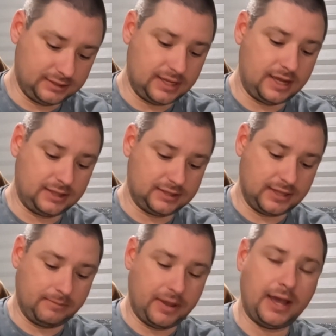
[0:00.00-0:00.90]
exact
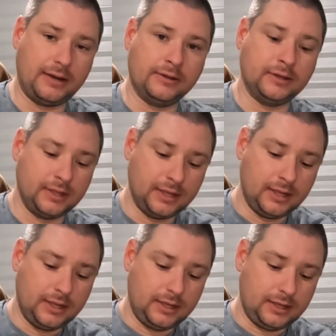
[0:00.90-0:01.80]
same pattern.
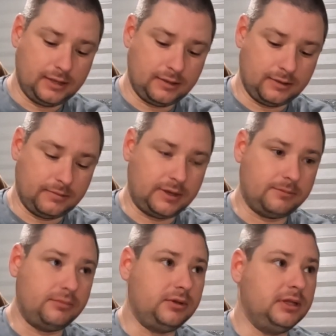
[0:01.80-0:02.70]

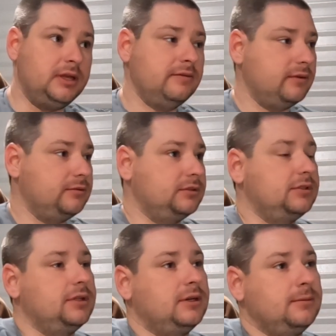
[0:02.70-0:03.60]
I believe it was